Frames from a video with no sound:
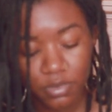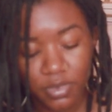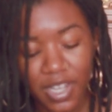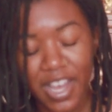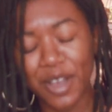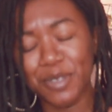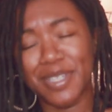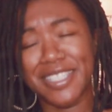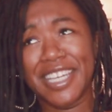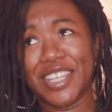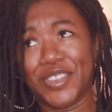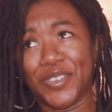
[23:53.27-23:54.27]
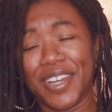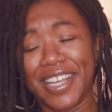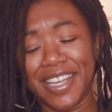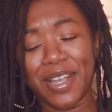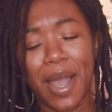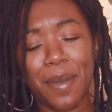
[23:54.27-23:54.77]
I was going to say
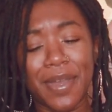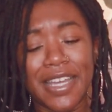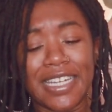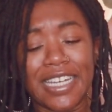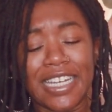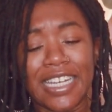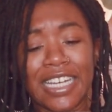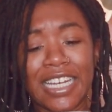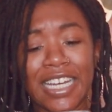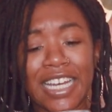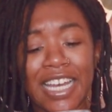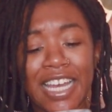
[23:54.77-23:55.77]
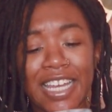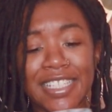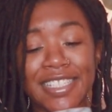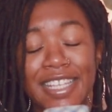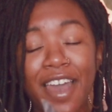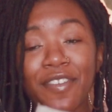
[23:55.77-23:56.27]
3. I mean,
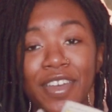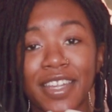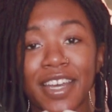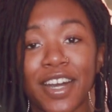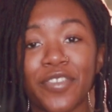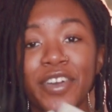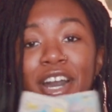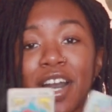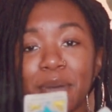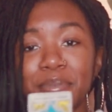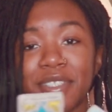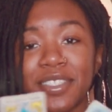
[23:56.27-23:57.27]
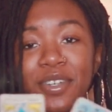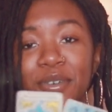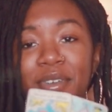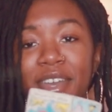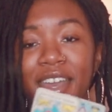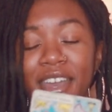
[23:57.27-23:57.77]
7 of Cups,
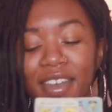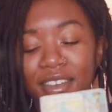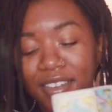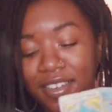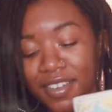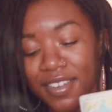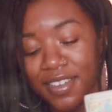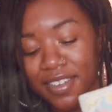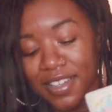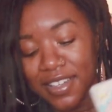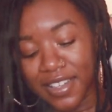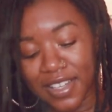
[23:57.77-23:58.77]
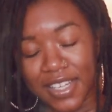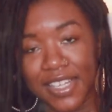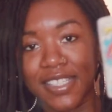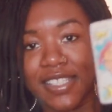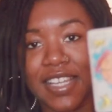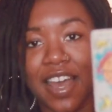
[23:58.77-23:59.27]
okay?
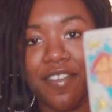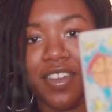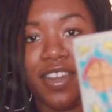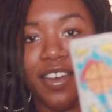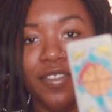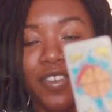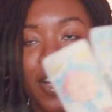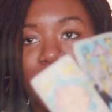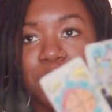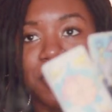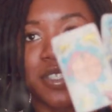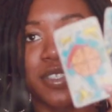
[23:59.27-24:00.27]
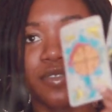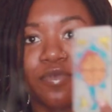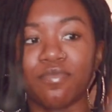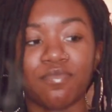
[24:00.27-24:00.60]
7 of Cups